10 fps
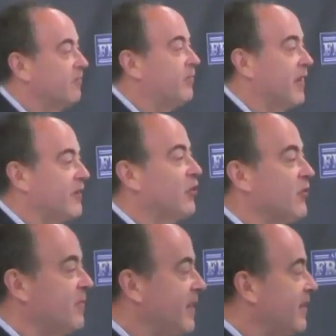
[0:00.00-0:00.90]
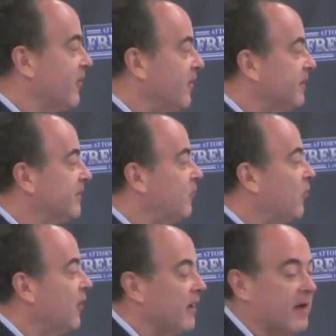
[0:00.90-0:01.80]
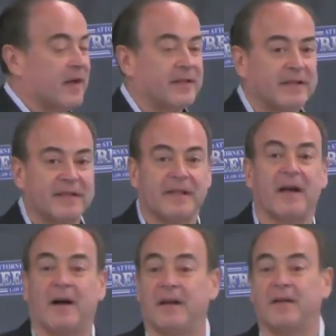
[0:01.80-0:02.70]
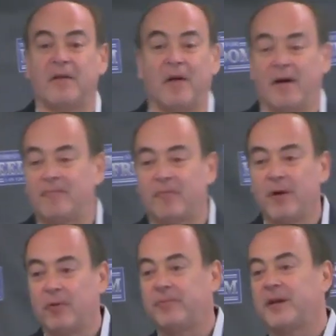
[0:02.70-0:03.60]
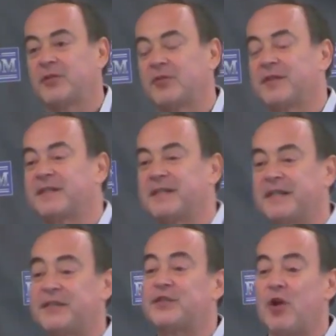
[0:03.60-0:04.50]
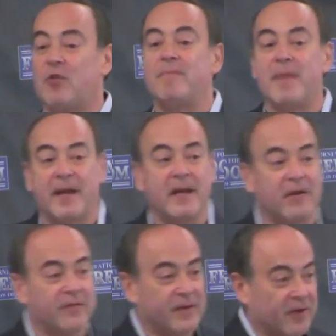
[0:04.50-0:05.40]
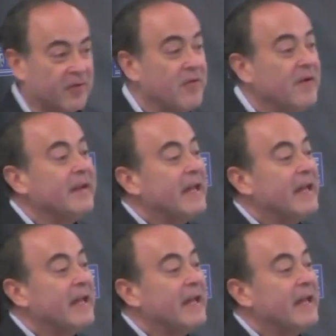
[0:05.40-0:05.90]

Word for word: a pleasure to be here this morning. It's a real pleasure to see so many of you.